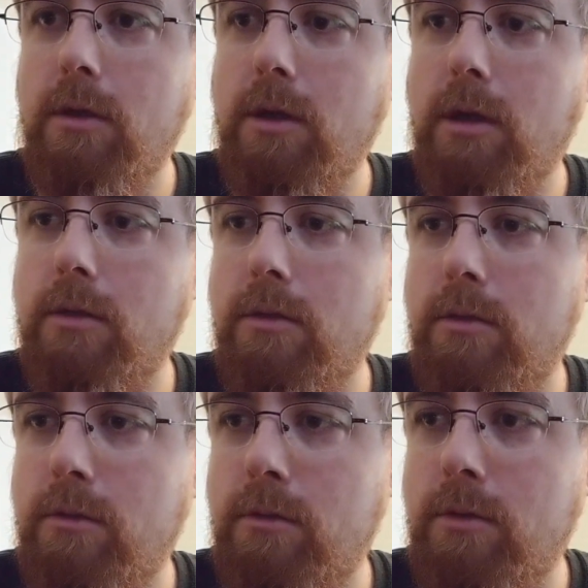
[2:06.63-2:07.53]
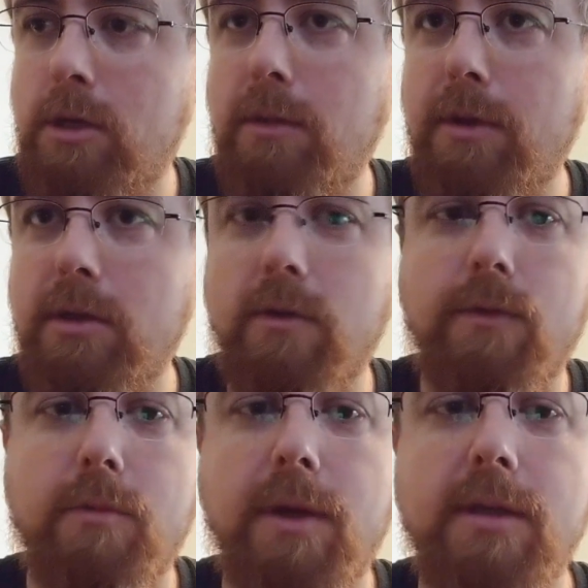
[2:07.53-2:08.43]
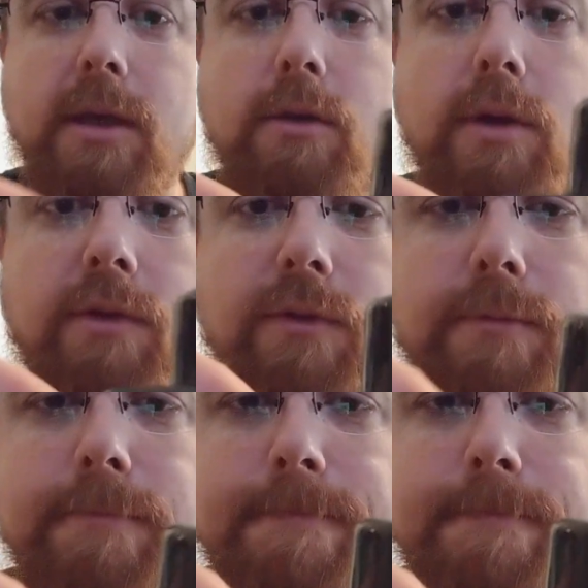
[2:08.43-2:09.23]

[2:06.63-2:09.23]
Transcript: And not cut myself with my X-Acto knife.